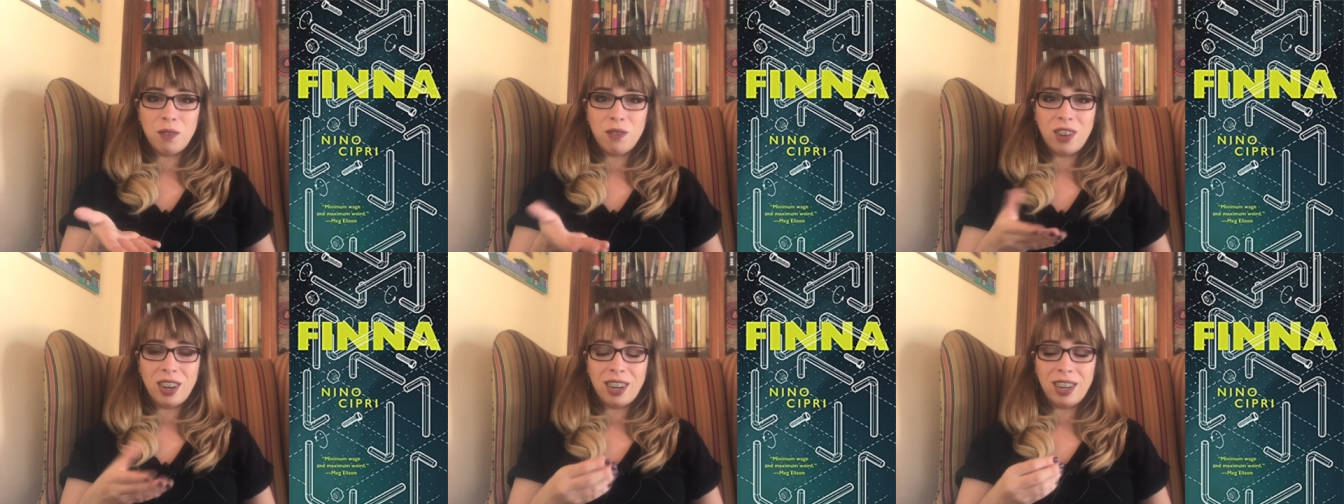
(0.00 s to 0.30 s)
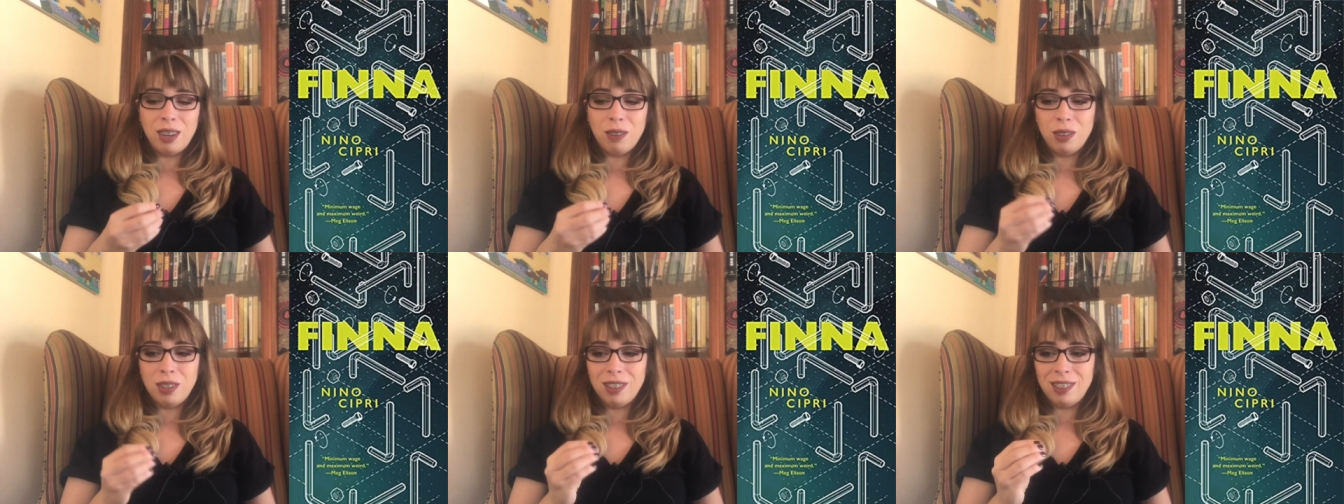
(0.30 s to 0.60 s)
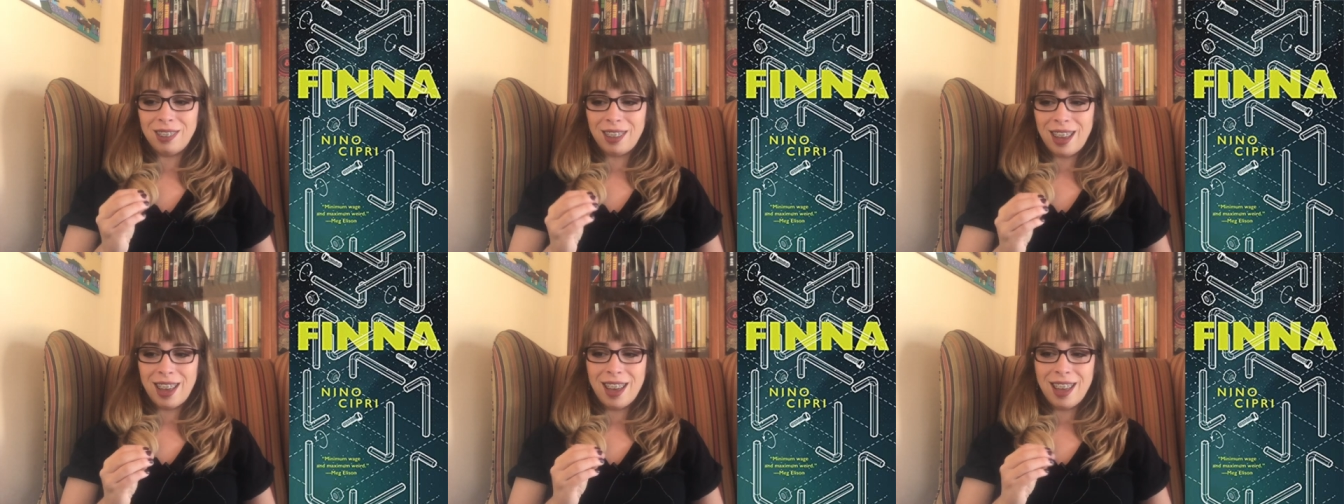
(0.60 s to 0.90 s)
Very, it
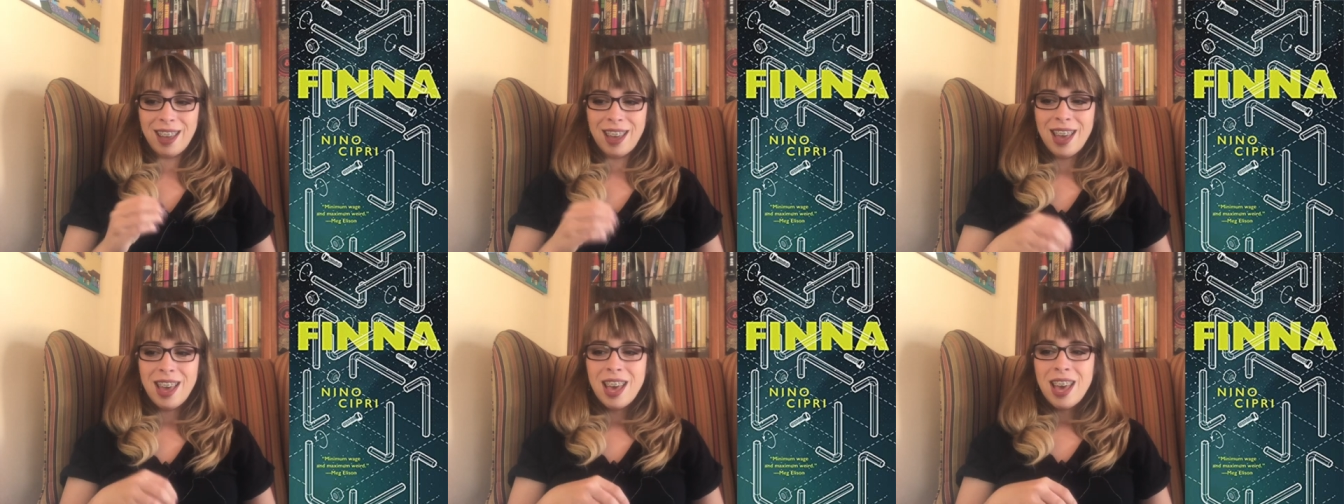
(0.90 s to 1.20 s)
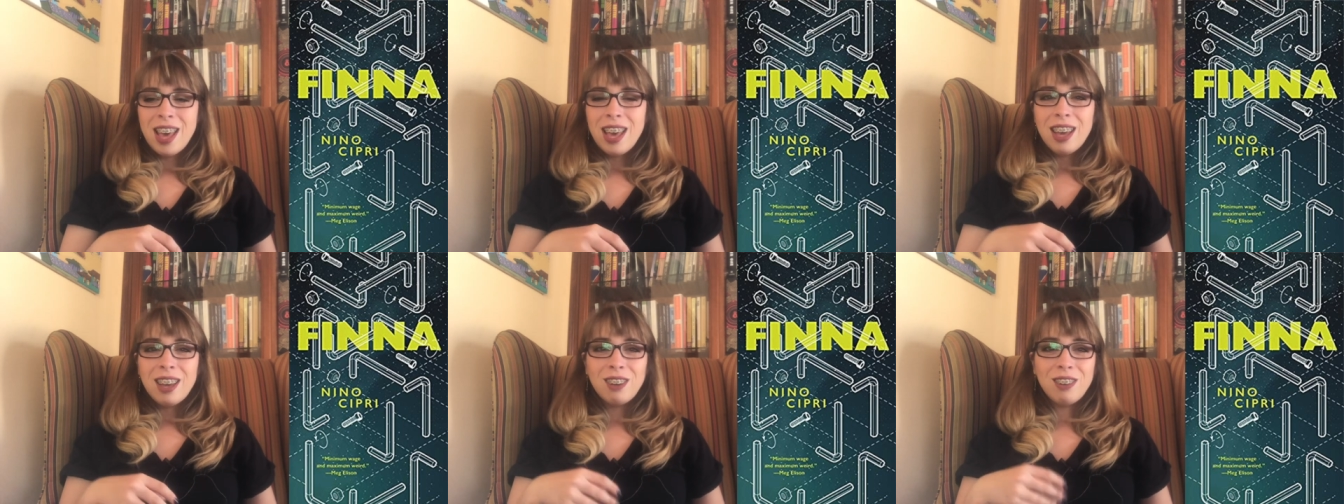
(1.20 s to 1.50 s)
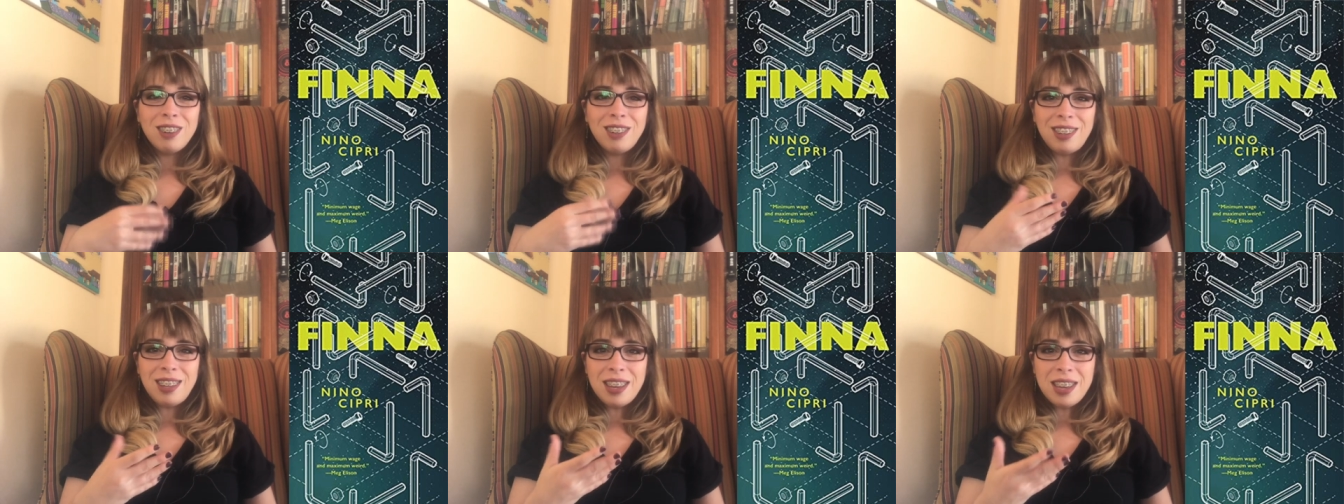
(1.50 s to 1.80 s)
was uh,
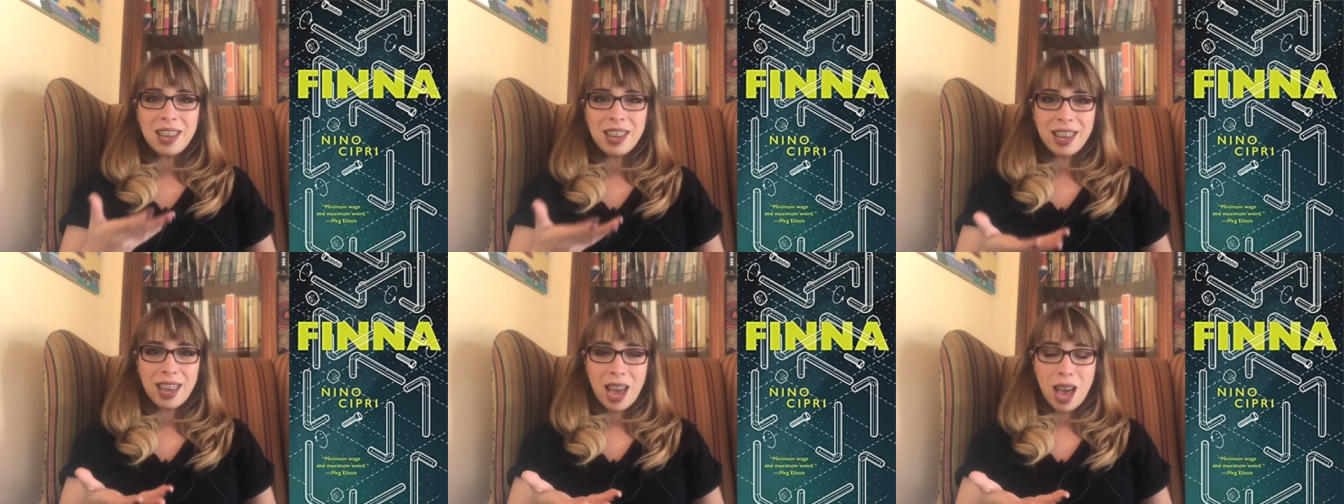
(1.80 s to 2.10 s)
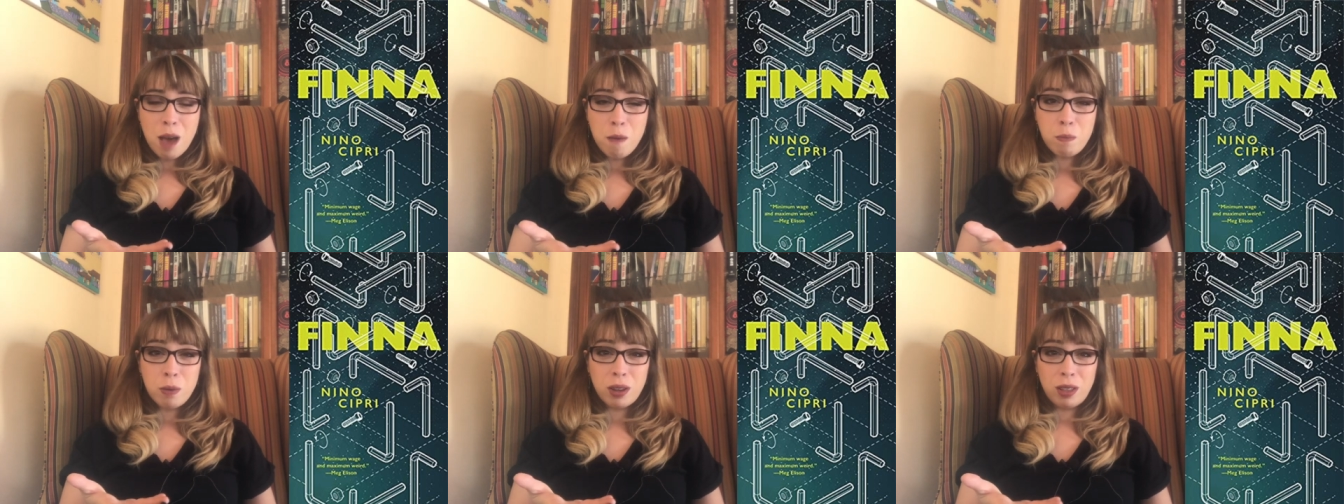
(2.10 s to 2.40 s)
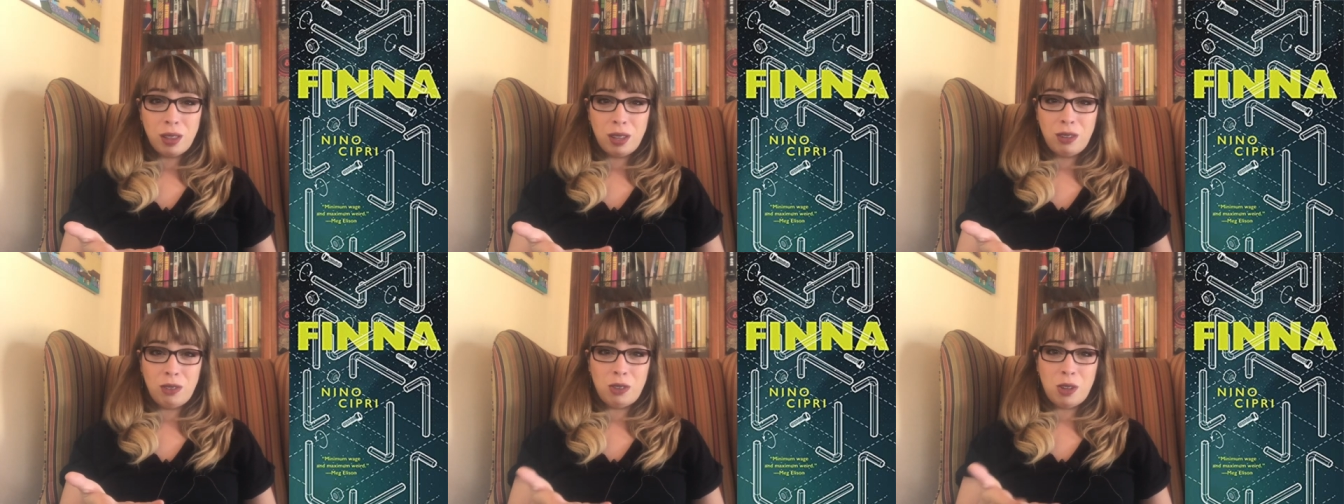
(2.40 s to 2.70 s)
critiquing
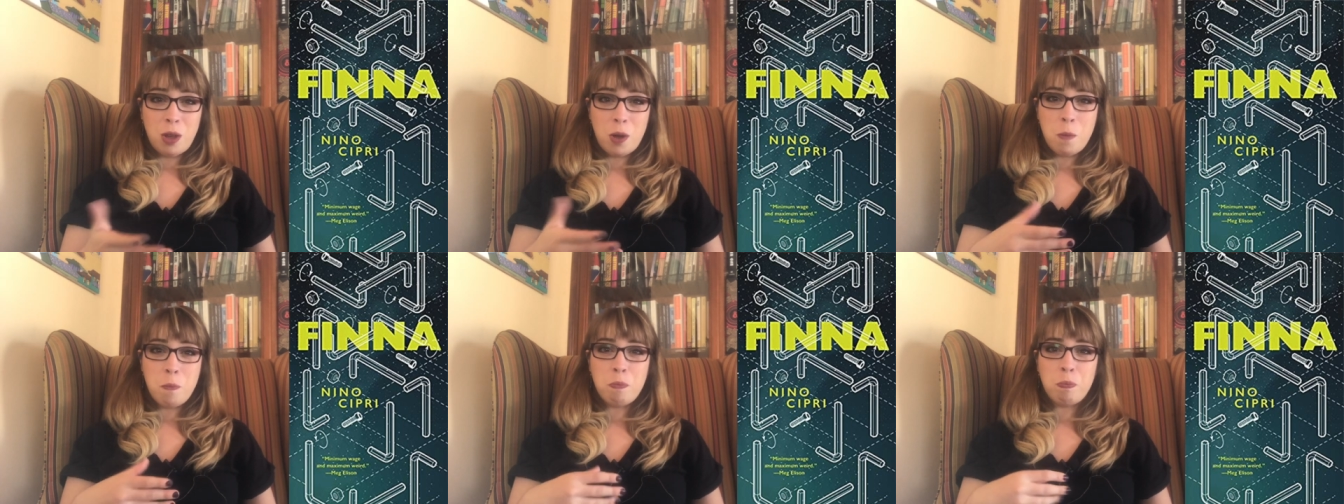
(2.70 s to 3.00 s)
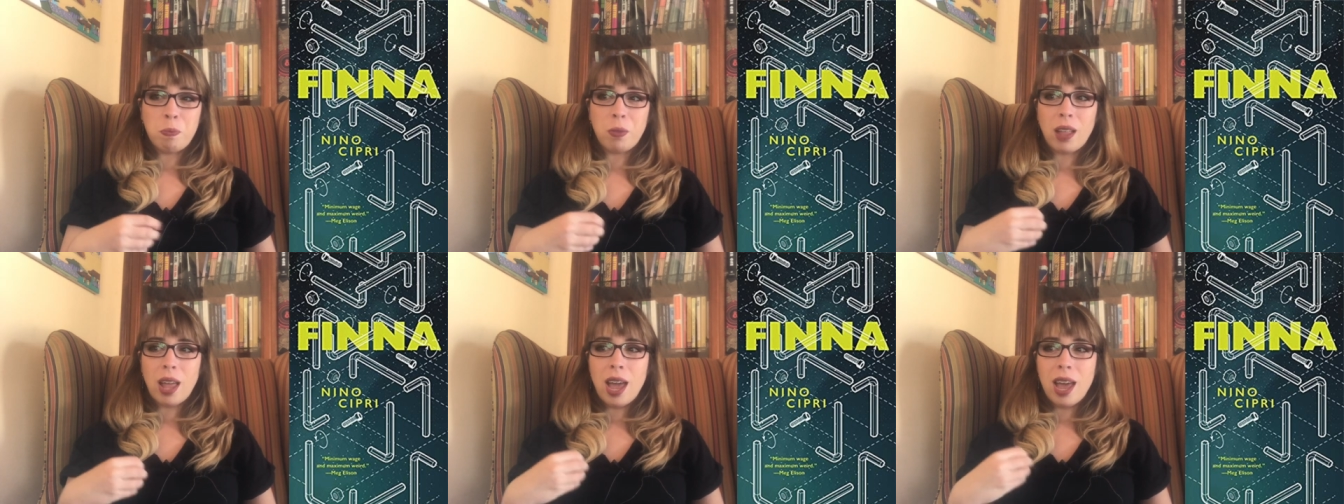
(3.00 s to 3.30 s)
capitalism,